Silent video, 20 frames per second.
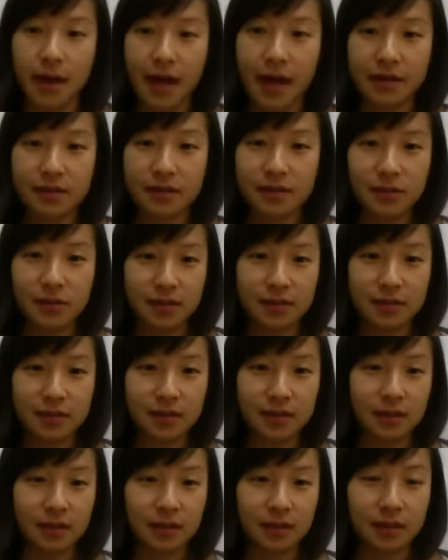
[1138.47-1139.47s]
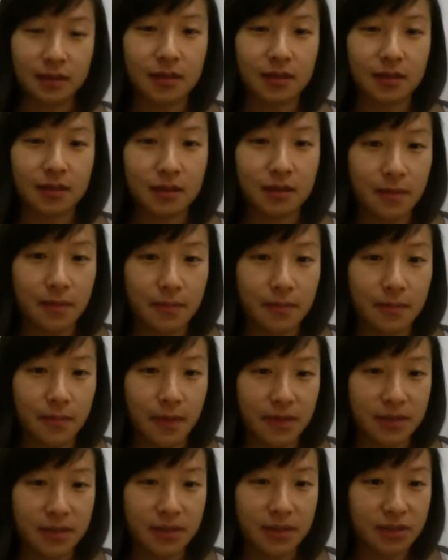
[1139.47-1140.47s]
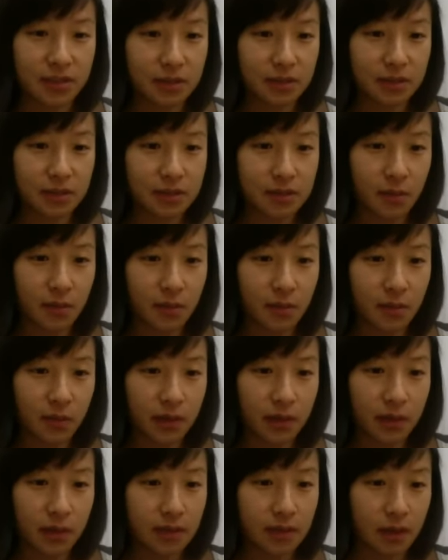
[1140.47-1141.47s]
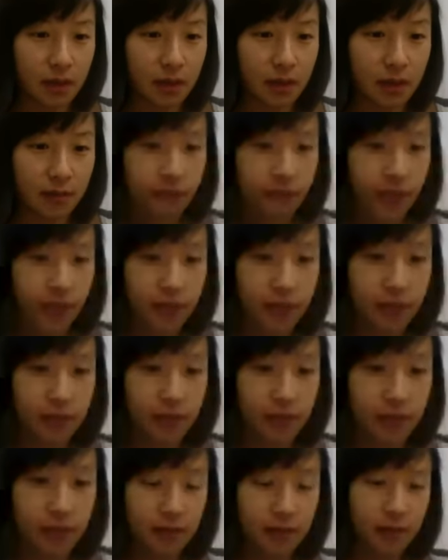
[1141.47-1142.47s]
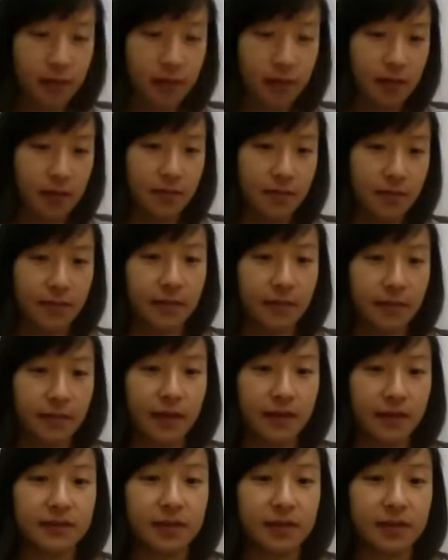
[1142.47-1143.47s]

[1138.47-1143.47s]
just wanted to mention someone, Frank, left a